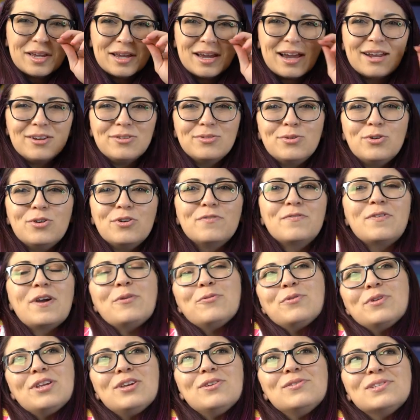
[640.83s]
I don't know if I
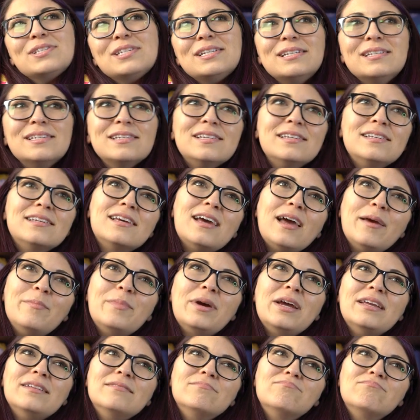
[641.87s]
would use it. I
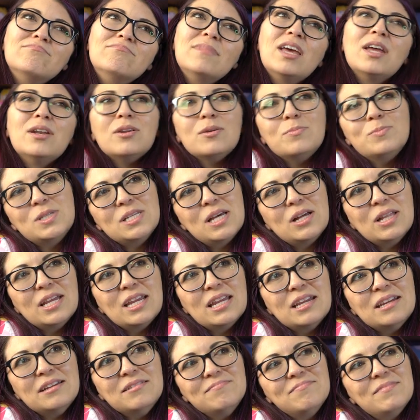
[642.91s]
might end up selling
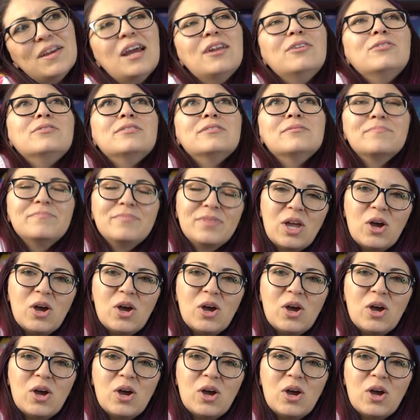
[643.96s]
it. I don't know.